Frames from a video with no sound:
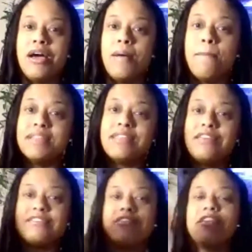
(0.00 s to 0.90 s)
But
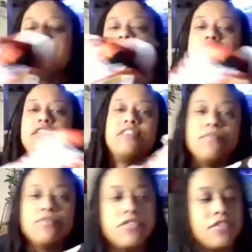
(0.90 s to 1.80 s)
these are still saucy.
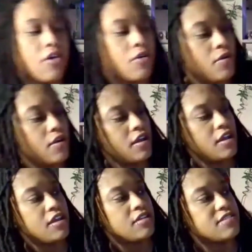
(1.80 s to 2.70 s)
So
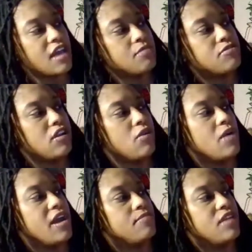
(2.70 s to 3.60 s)
same
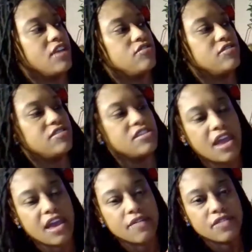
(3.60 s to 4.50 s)
silhouette. As you see,
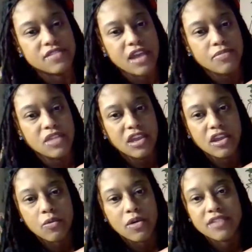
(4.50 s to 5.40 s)
they have the same thing
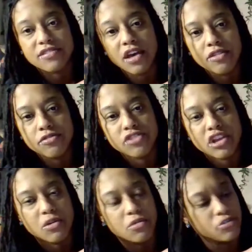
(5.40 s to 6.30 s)
here, whereas the other
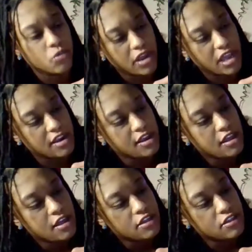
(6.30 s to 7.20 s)
sneaker was red.
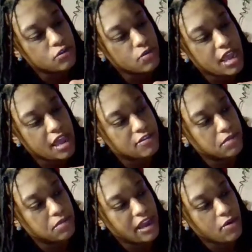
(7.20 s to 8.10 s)
This one has
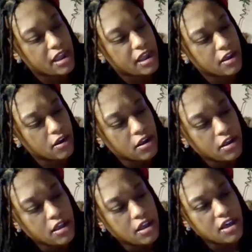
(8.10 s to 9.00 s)
black right here.
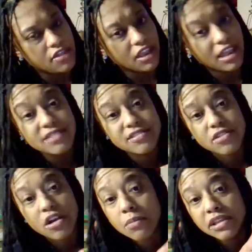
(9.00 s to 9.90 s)
The laces
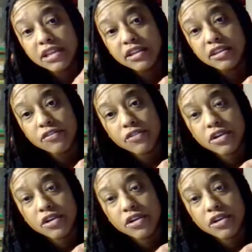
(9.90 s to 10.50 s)
are completely different